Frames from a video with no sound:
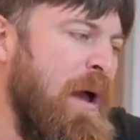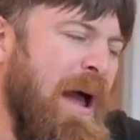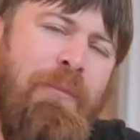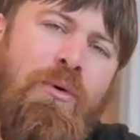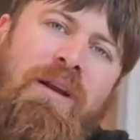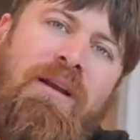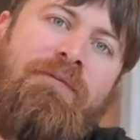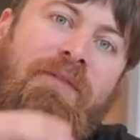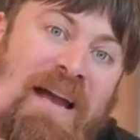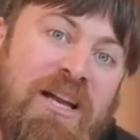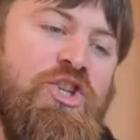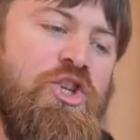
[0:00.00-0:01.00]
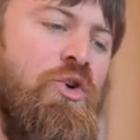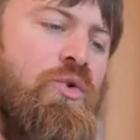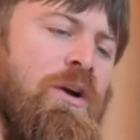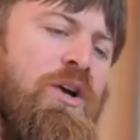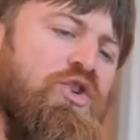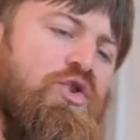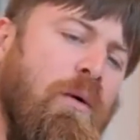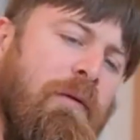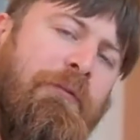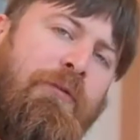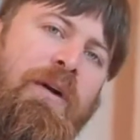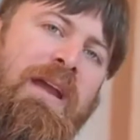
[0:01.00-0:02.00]
I'm going to invite you to a
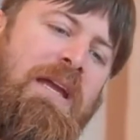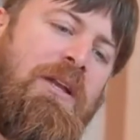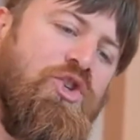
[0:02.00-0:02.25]
free